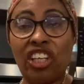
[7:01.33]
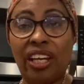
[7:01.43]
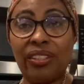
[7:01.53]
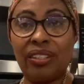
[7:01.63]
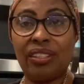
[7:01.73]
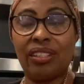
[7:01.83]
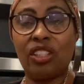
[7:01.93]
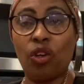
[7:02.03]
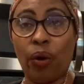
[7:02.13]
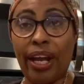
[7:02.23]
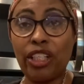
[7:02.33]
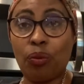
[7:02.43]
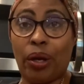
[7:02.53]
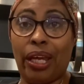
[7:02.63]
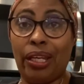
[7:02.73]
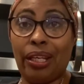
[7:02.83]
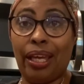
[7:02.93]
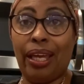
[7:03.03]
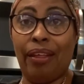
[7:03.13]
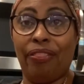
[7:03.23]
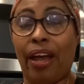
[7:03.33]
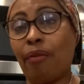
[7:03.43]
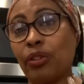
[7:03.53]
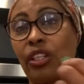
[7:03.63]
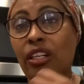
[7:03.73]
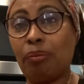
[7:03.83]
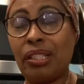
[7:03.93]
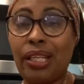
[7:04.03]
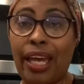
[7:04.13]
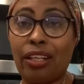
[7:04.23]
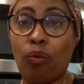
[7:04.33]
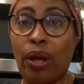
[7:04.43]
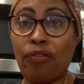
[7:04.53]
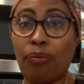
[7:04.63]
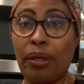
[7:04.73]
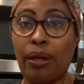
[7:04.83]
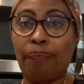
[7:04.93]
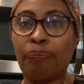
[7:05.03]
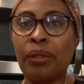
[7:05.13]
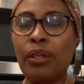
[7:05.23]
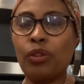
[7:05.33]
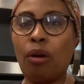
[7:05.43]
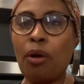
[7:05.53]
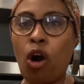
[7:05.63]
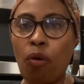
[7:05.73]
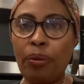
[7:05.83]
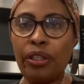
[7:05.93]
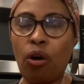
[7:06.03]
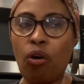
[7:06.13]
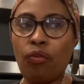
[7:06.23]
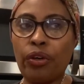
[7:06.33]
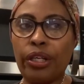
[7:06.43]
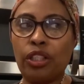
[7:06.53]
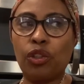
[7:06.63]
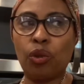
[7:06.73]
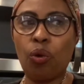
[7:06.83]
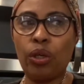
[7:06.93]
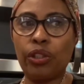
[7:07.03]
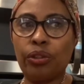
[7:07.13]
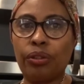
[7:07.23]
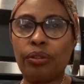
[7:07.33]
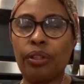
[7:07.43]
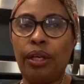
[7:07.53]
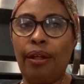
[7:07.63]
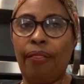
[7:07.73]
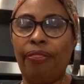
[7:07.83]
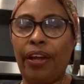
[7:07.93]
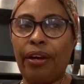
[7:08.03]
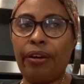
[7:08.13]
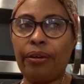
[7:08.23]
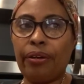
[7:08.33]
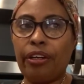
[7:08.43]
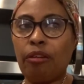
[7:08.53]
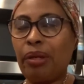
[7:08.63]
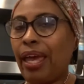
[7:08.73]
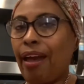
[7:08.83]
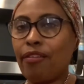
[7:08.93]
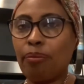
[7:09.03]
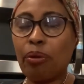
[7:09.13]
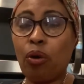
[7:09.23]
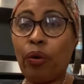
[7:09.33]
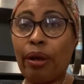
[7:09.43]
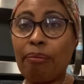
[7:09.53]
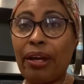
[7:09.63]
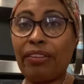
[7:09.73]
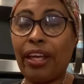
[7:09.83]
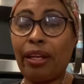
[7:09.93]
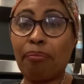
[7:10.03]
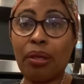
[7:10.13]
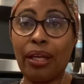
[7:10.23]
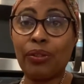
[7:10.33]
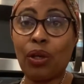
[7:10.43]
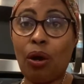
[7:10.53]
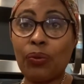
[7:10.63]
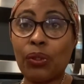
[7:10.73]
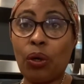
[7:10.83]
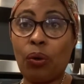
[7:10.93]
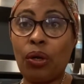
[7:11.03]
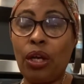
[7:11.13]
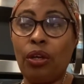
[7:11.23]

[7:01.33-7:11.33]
chance to graduate and that was going to be taken away from him. So I'm hoping over in Georgia they're going to be having a program like that in place also